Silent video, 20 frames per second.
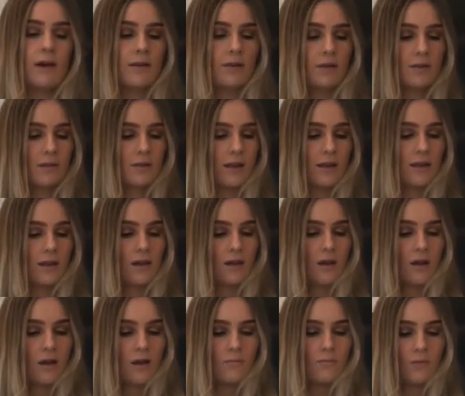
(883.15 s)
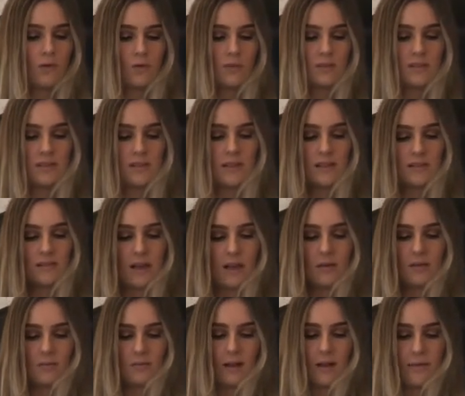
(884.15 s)
You can like pull the sleeves out
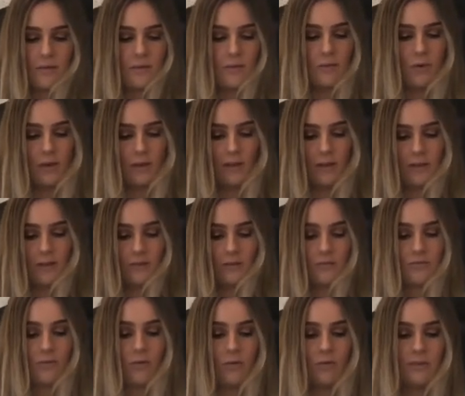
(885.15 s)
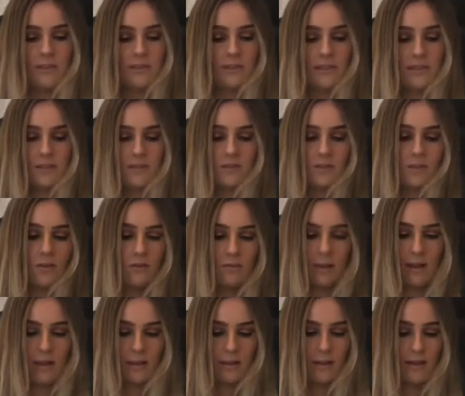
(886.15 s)
as well if you want like you could roll the sleeves up
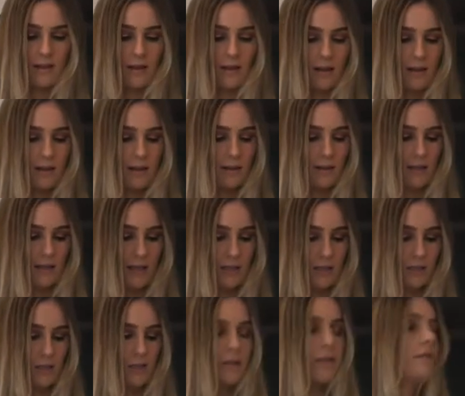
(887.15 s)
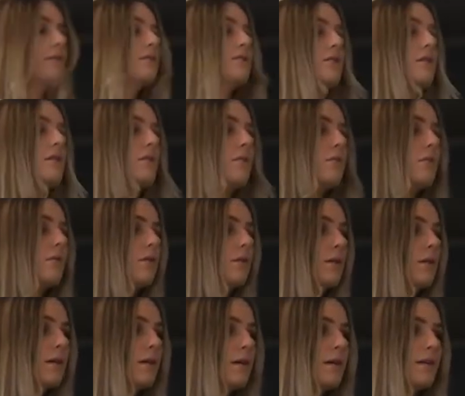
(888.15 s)
like literally do
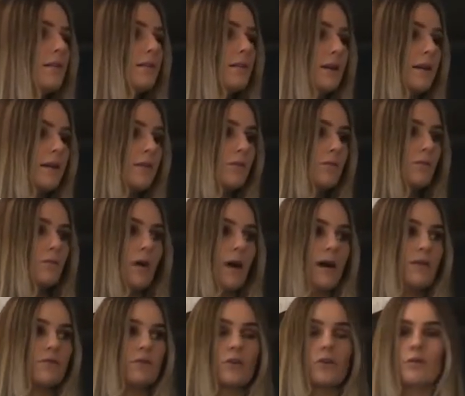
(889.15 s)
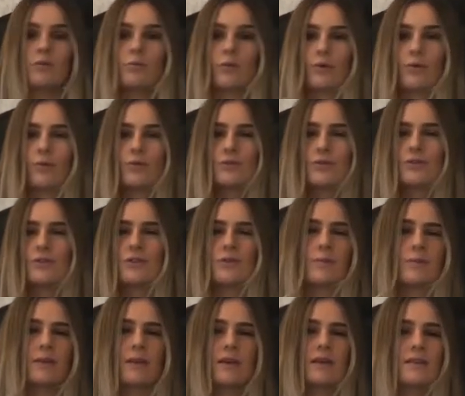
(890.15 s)
like whatever you want to do with
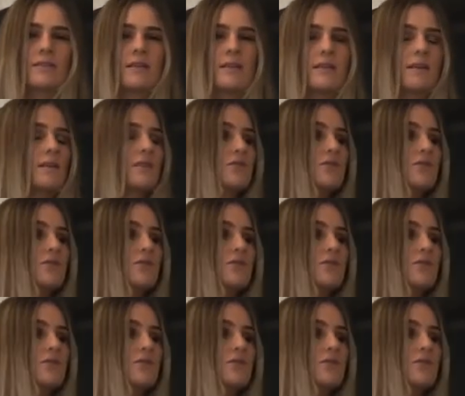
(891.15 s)
this I think it's